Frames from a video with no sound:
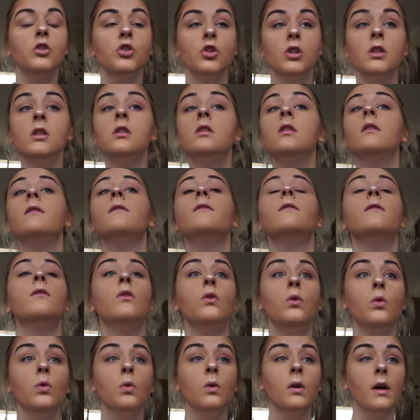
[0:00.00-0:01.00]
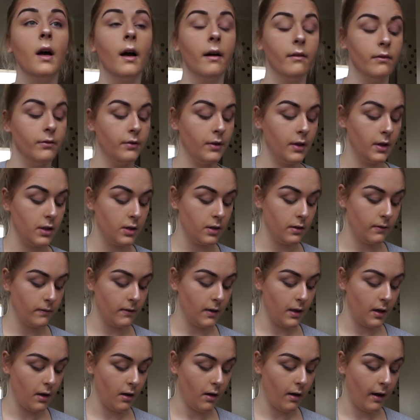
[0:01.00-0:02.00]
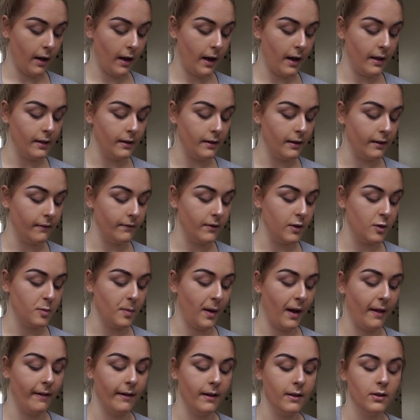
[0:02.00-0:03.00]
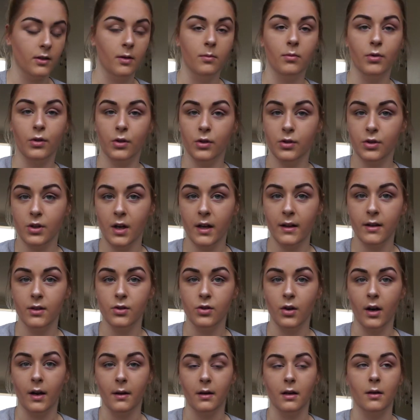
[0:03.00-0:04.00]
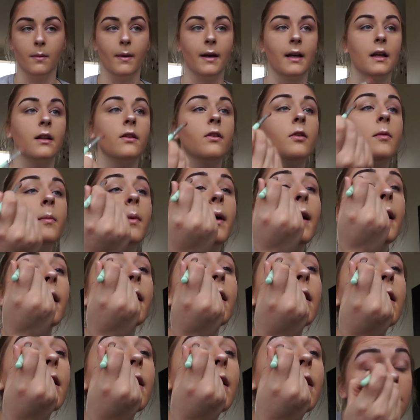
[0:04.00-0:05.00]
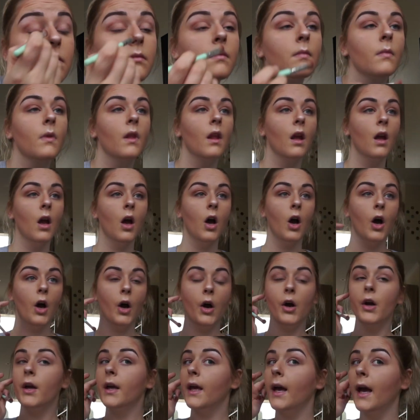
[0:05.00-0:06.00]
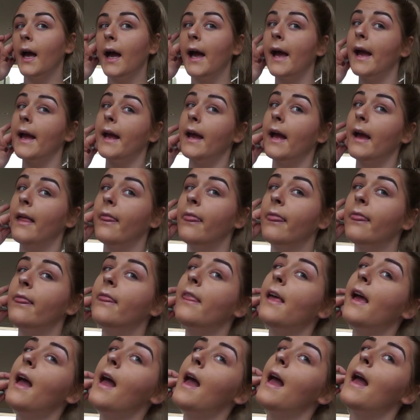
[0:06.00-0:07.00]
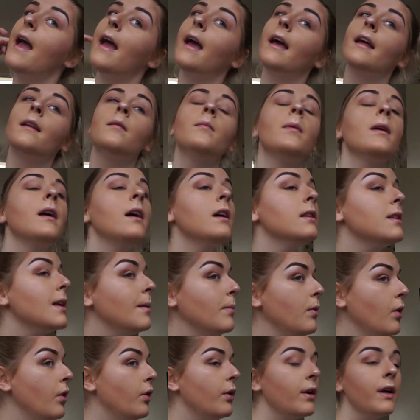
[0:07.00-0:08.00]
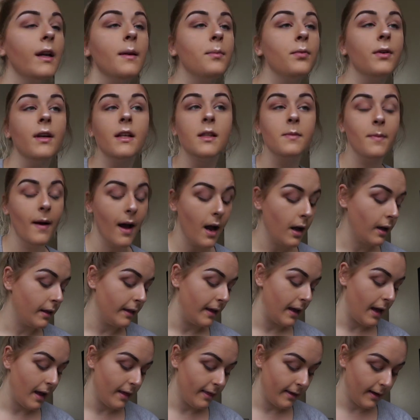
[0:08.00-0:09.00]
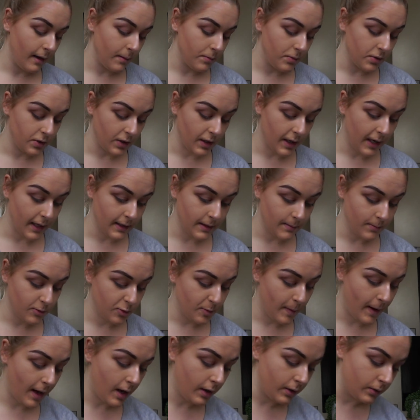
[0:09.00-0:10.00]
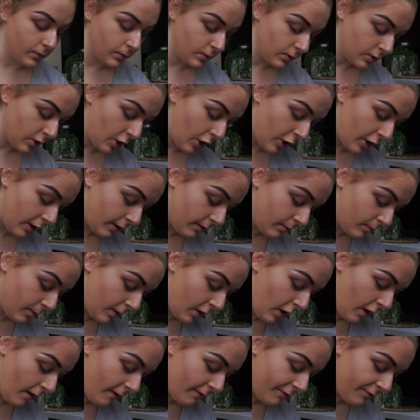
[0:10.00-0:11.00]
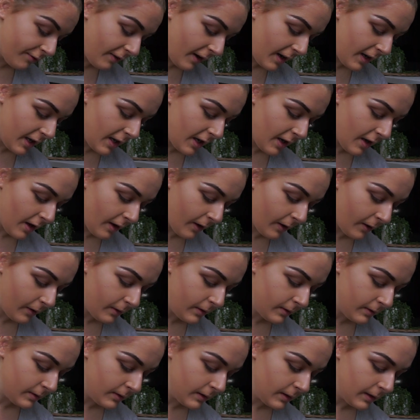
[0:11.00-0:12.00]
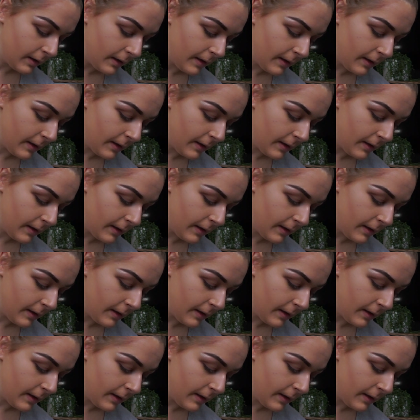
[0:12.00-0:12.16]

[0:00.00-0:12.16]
Just a full coverage of the eye. I love this palette, so I'm not entirely sure I'm gonna make it look bad. Okay, and then because I'm already pretty sparkly, I think I'm just gonna add some sparkle. So we got Funny Girl.